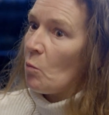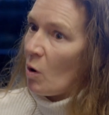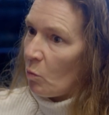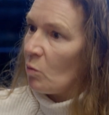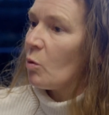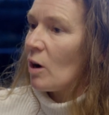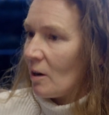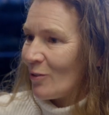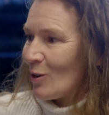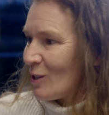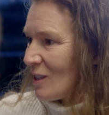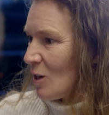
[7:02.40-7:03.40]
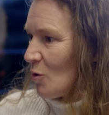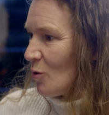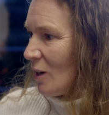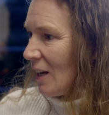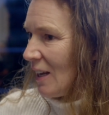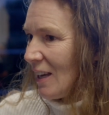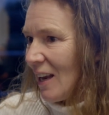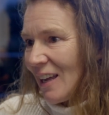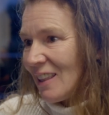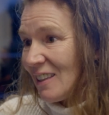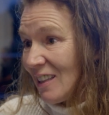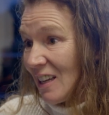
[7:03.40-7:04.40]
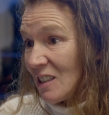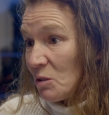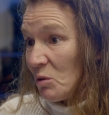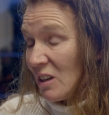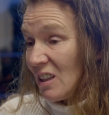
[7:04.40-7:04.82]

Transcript: and what will work for us locally. And I think that's where